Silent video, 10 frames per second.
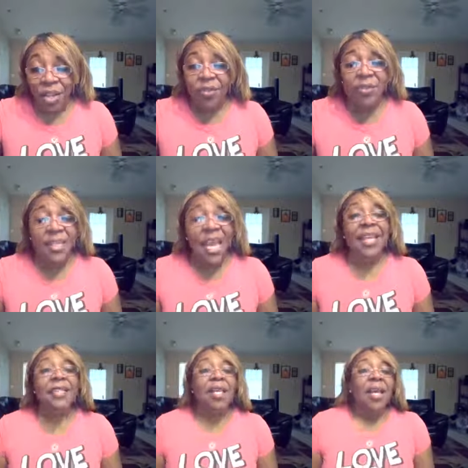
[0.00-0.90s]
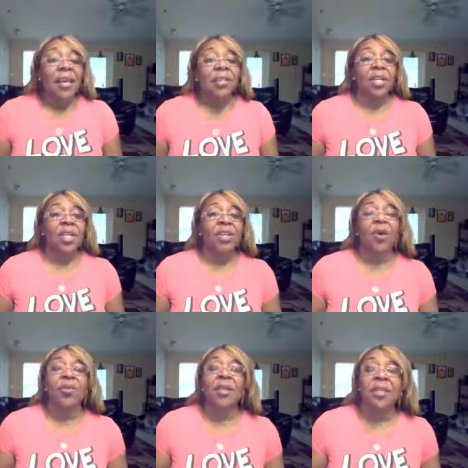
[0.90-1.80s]
You understand? He's he, you
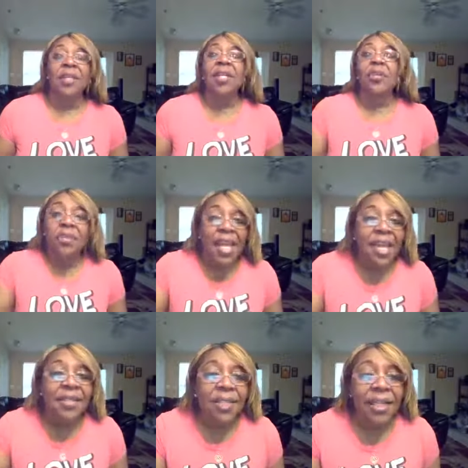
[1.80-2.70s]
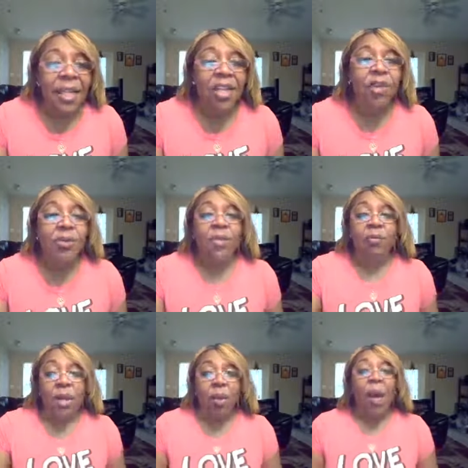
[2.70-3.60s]
know the, the little things that he used
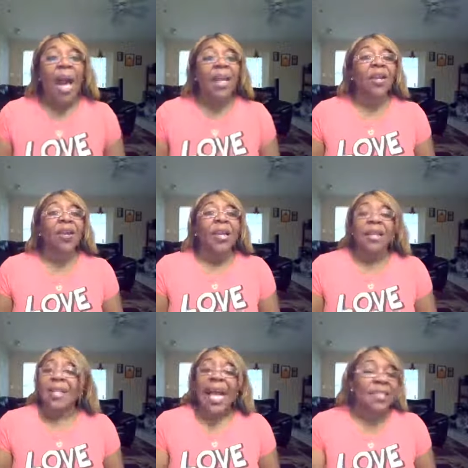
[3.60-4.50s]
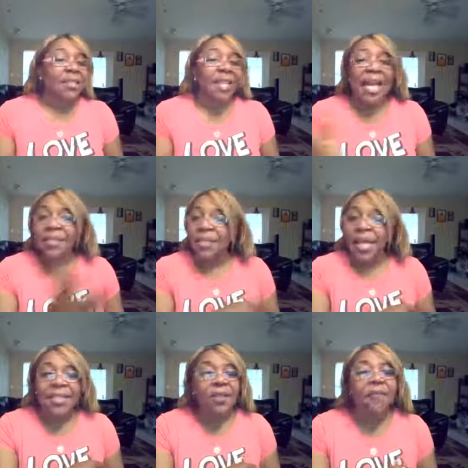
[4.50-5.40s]
to require. That's that's
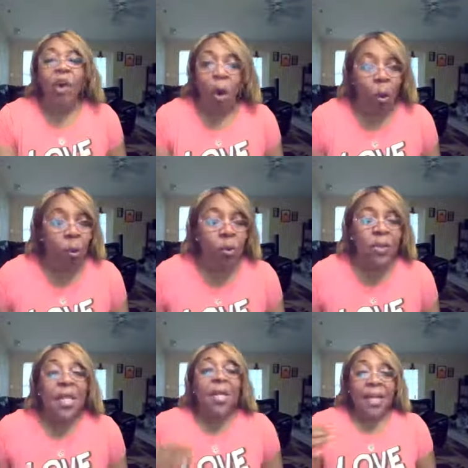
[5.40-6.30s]
that's of the old.